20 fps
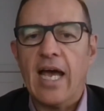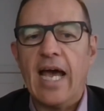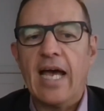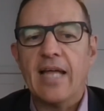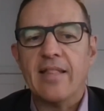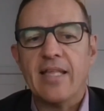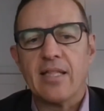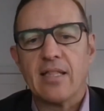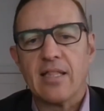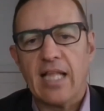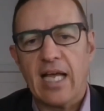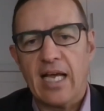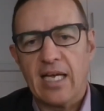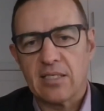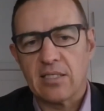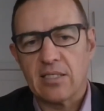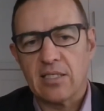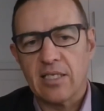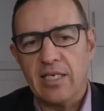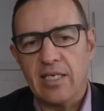And then
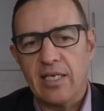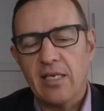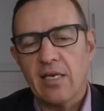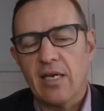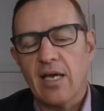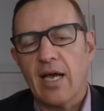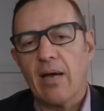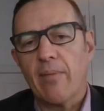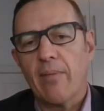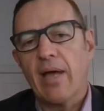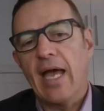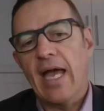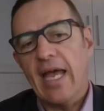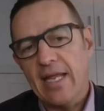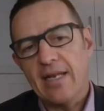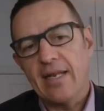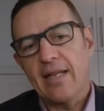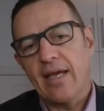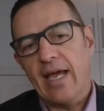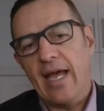lastly, um,
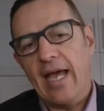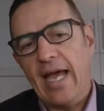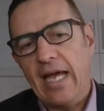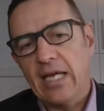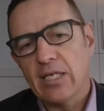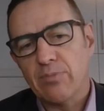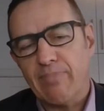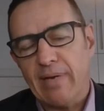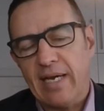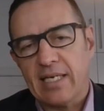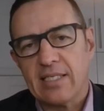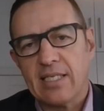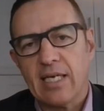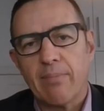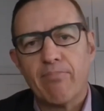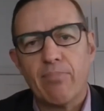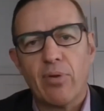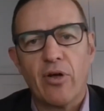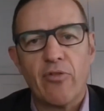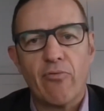and as backed
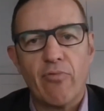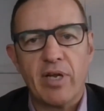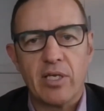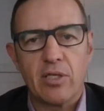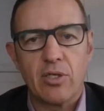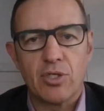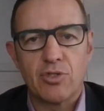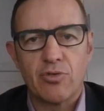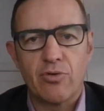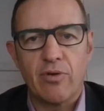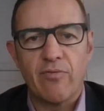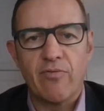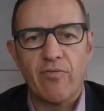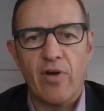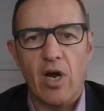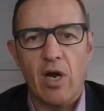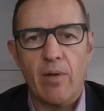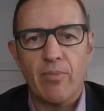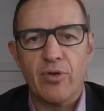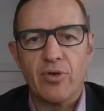up by the regulatory
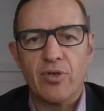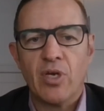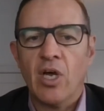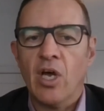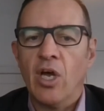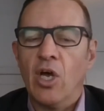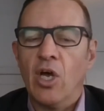environment,